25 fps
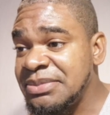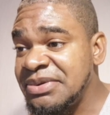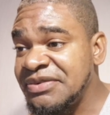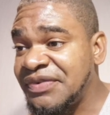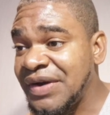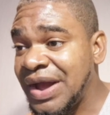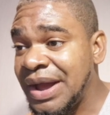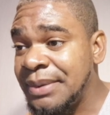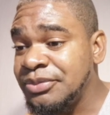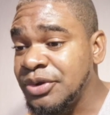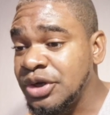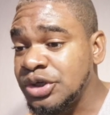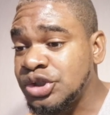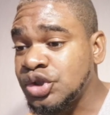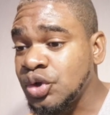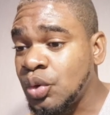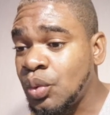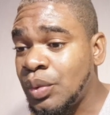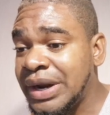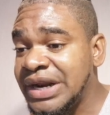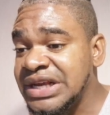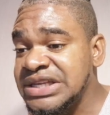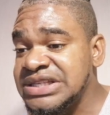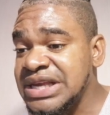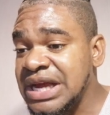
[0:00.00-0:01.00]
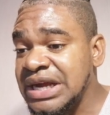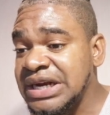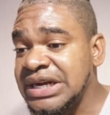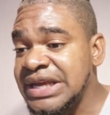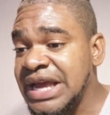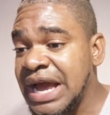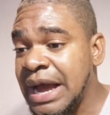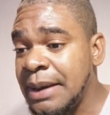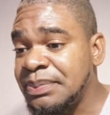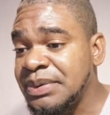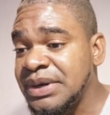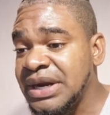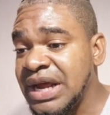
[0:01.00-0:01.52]
before, I'm not sure what exactly
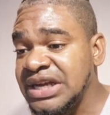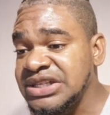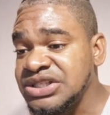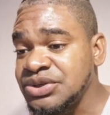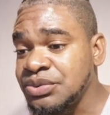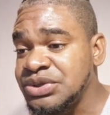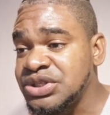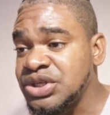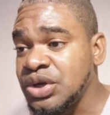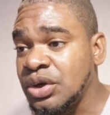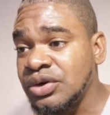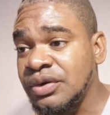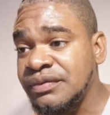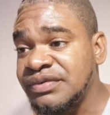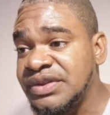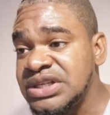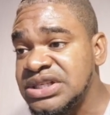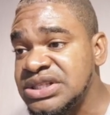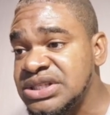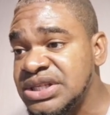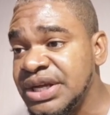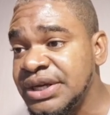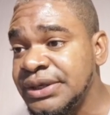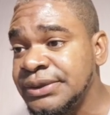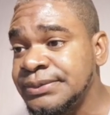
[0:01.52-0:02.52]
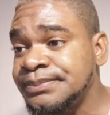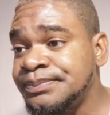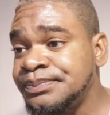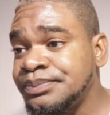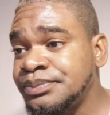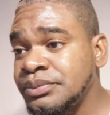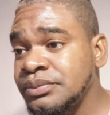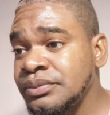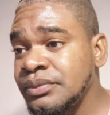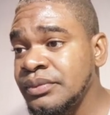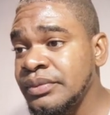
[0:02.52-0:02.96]
happened as a result of this thing.